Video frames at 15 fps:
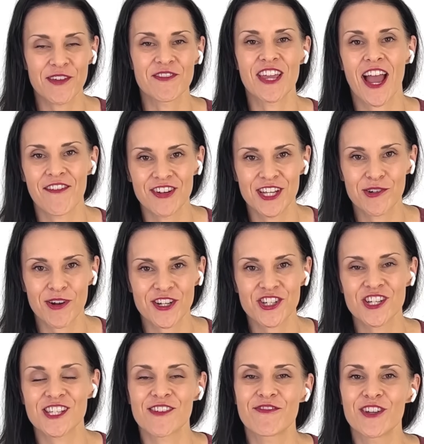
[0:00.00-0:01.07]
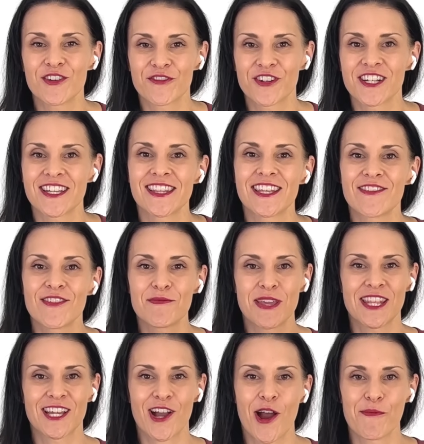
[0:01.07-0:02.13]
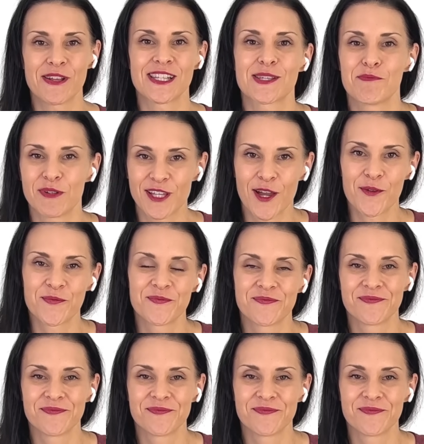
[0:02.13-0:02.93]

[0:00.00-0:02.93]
If you have any questions, feel free to leave them in the comments below.